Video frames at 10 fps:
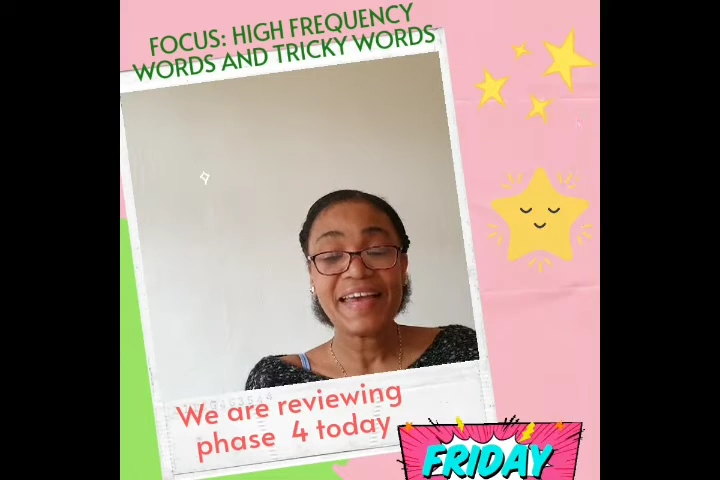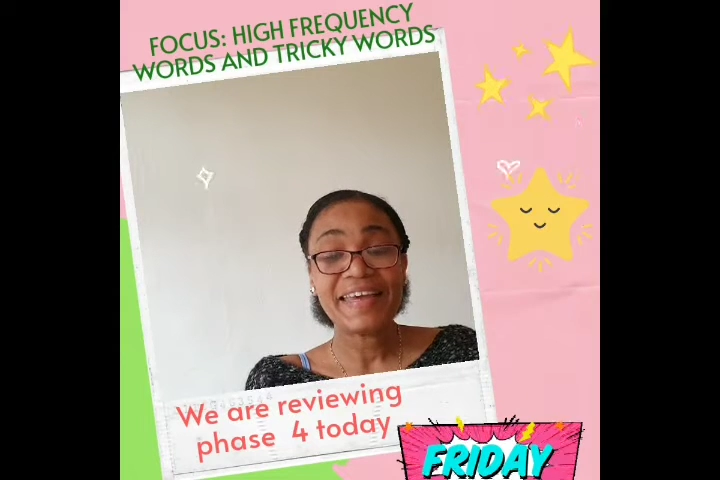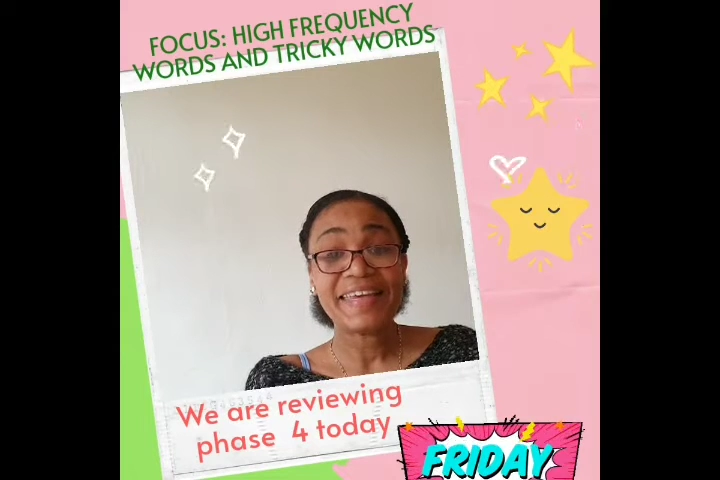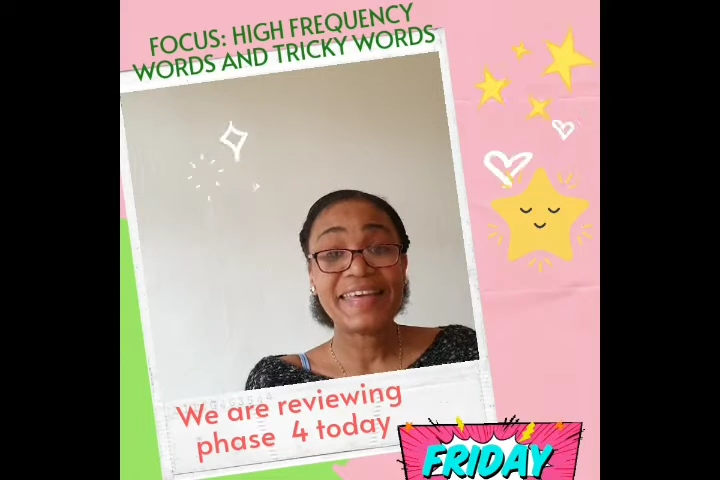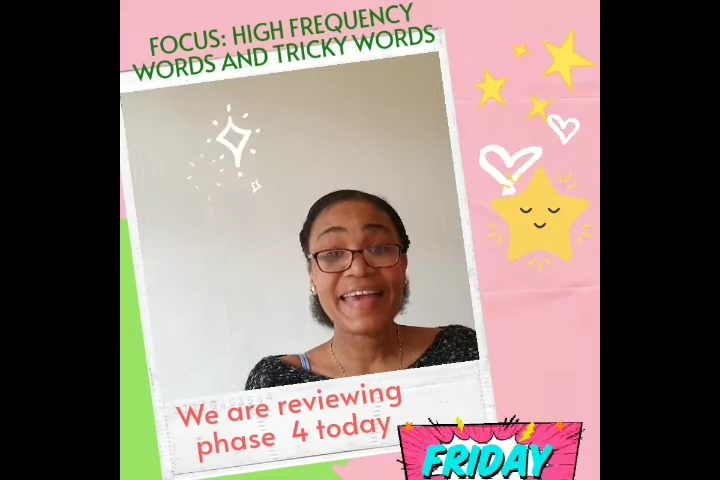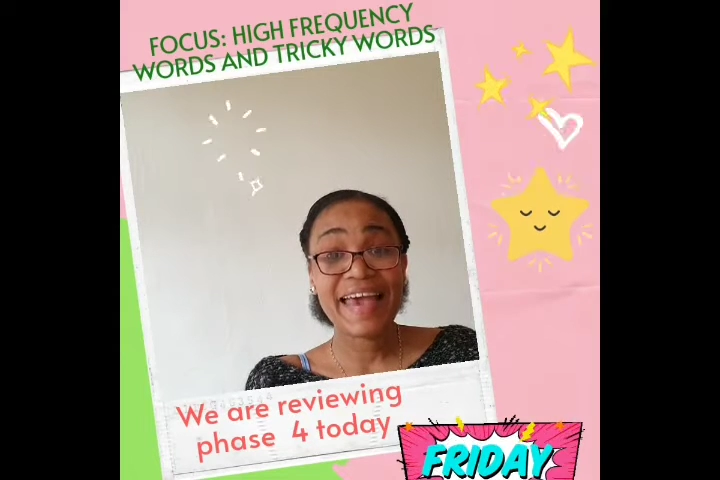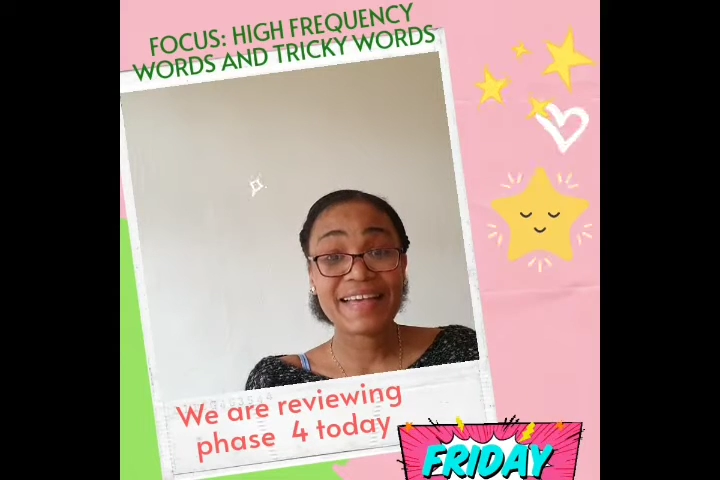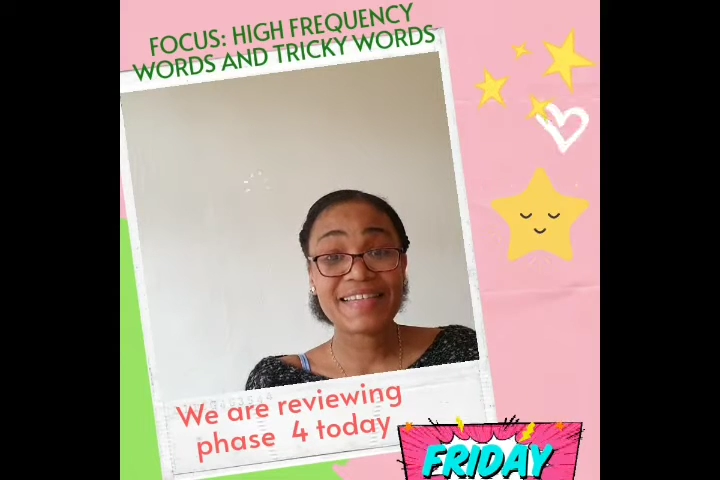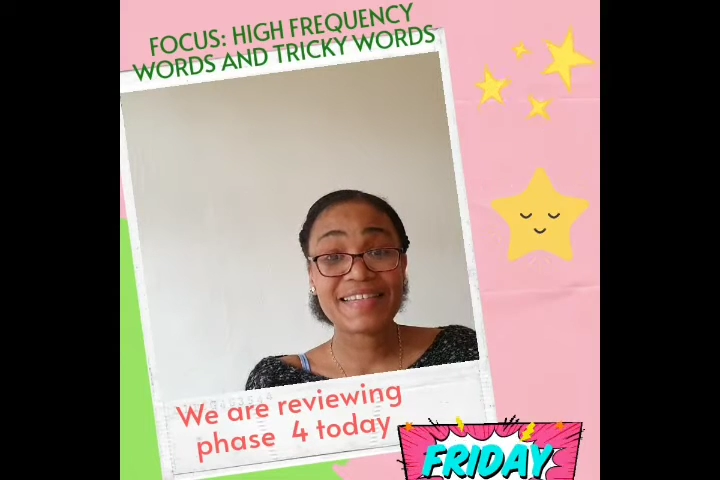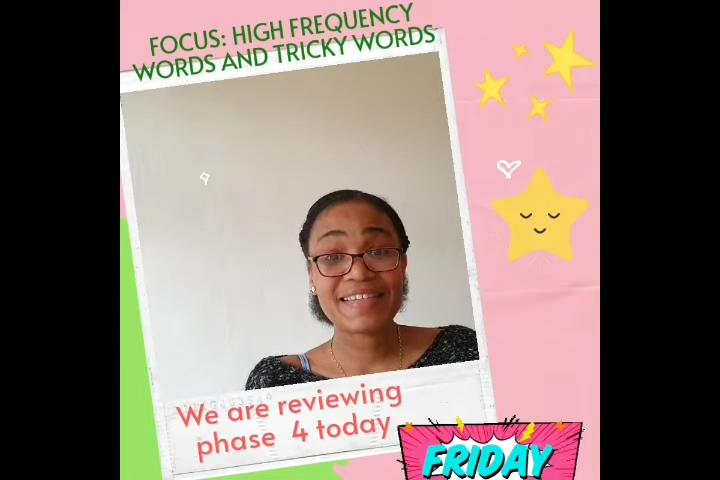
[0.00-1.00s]

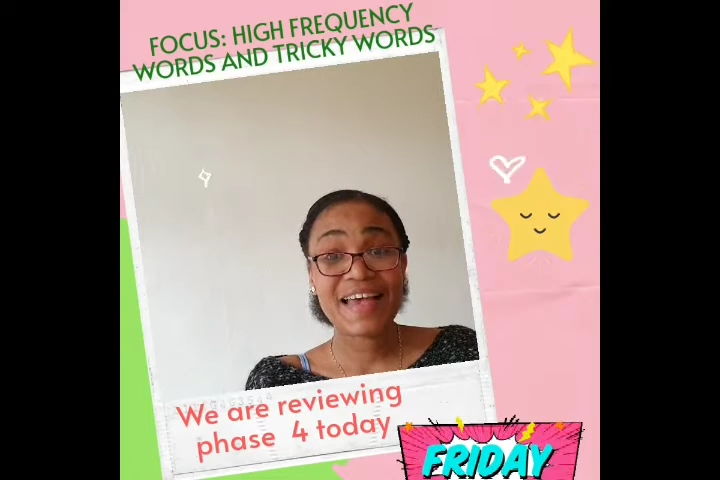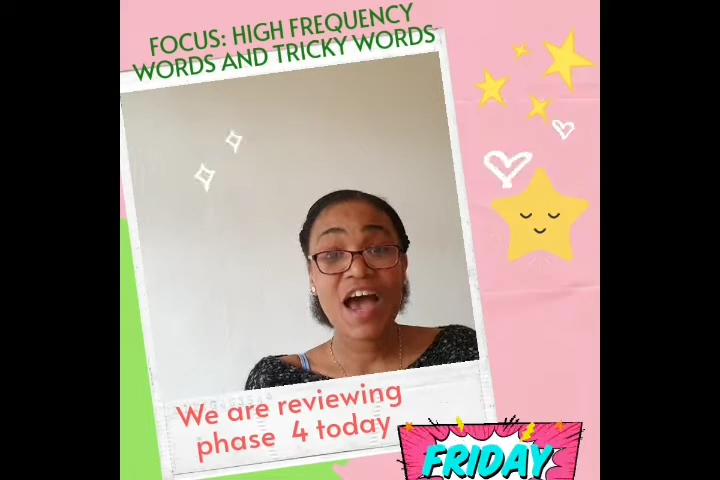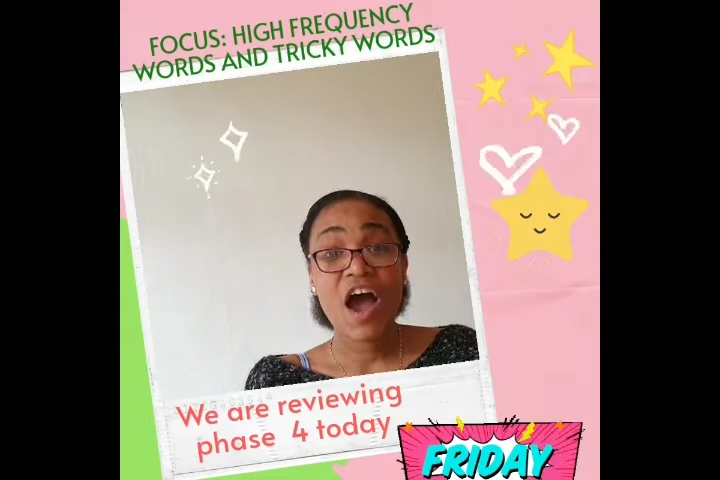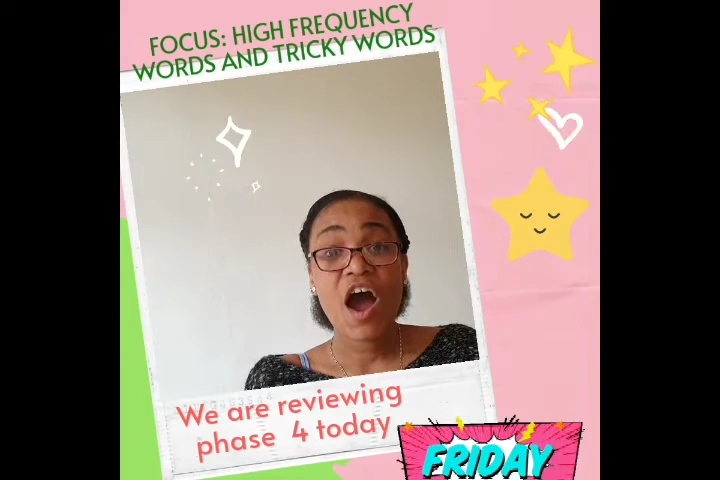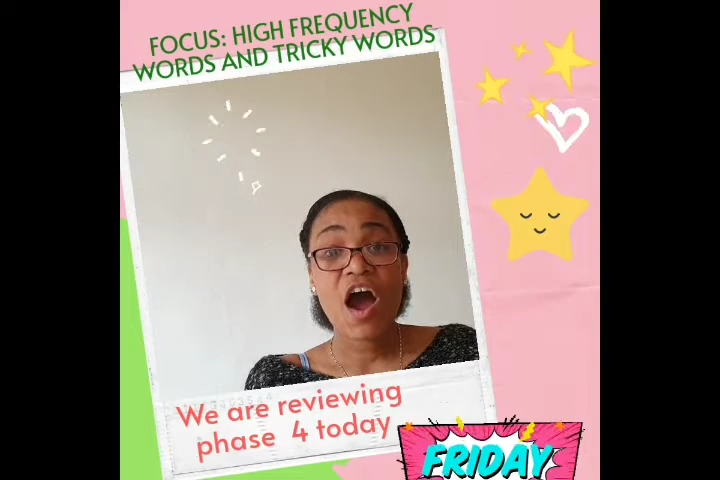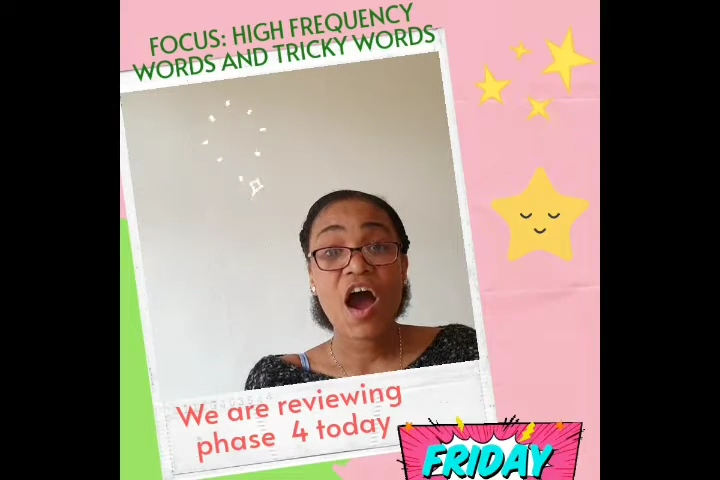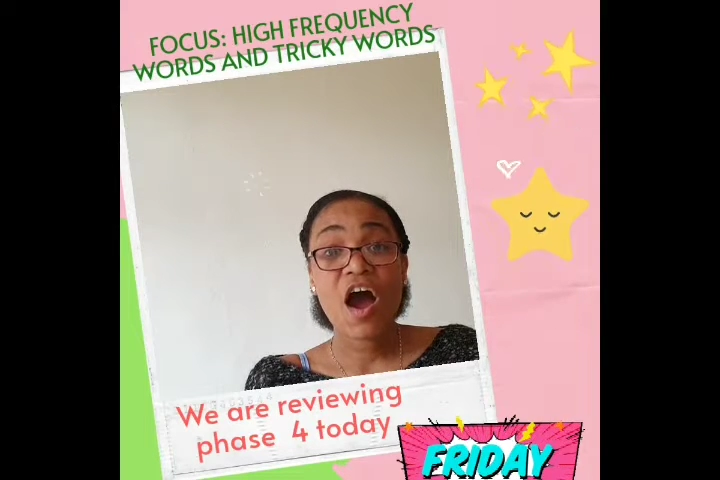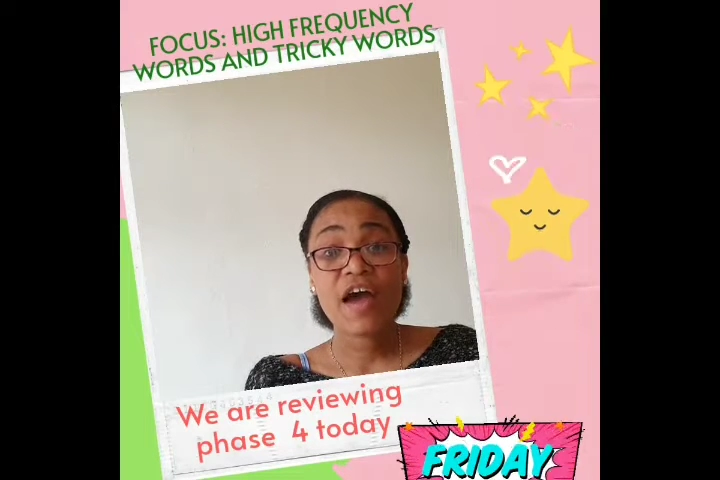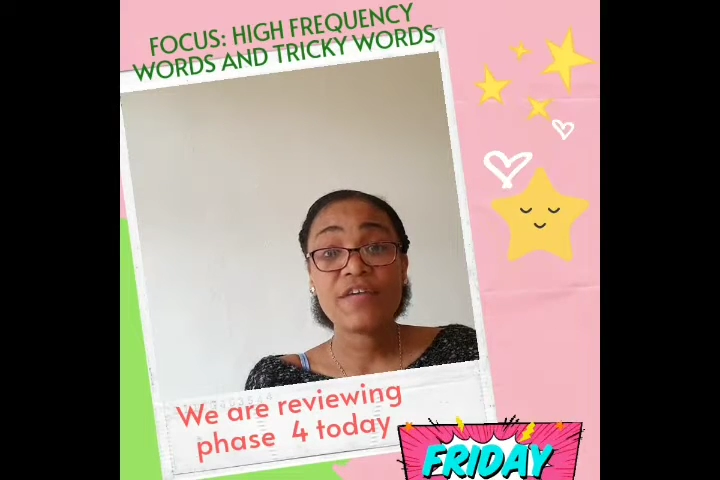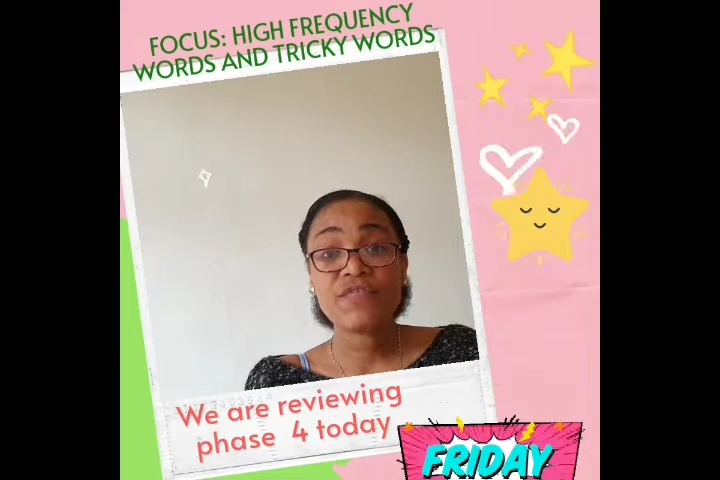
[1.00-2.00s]
Yes, high